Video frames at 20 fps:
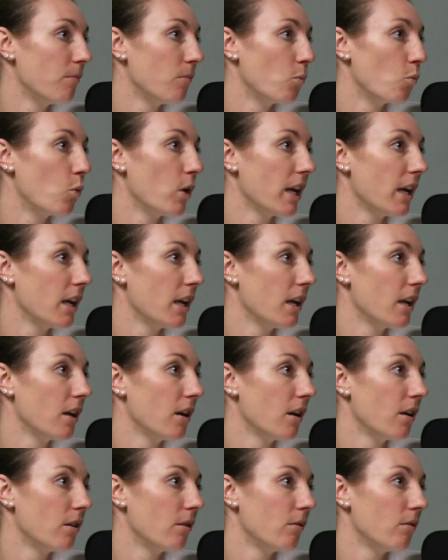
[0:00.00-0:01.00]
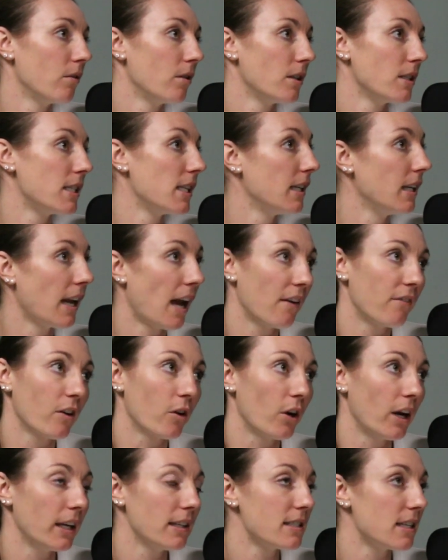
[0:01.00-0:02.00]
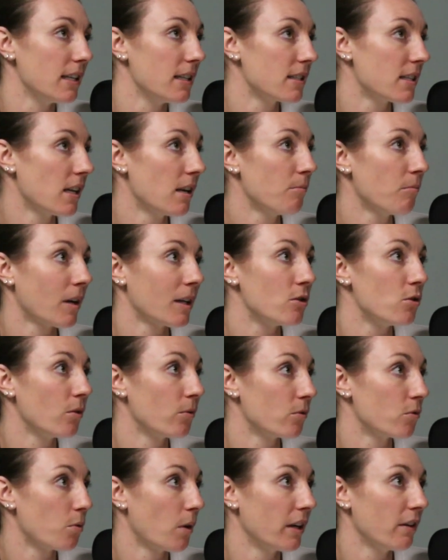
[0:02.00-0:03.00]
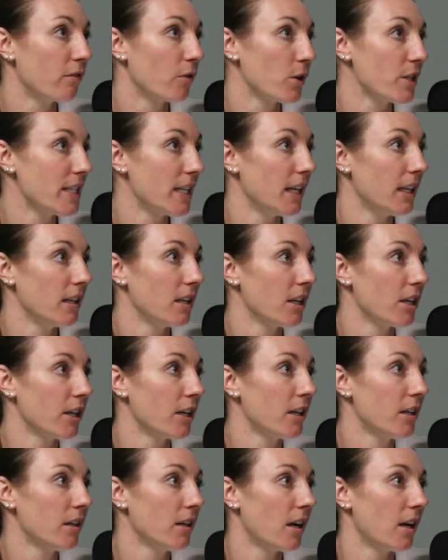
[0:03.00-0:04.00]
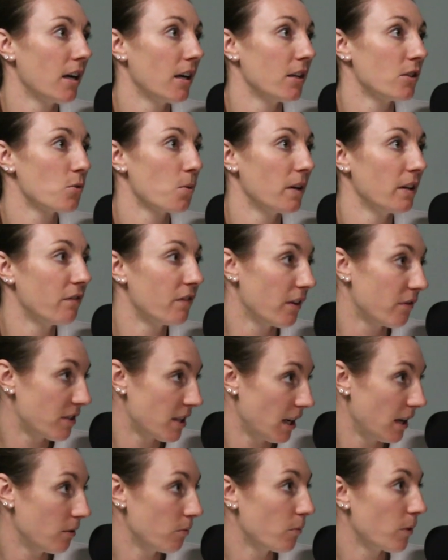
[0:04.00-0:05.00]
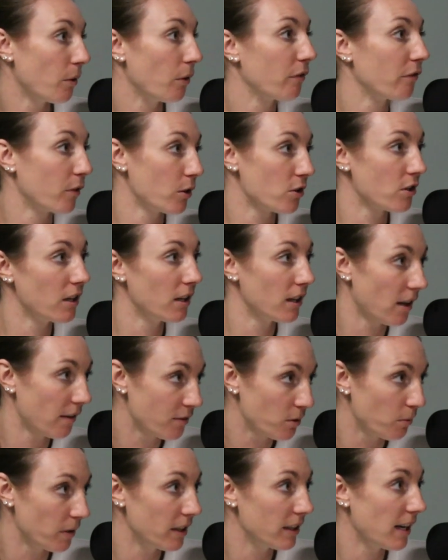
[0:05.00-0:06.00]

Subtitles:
we didn't have a great season my 2014 year. 2015, we were fortunate enough to win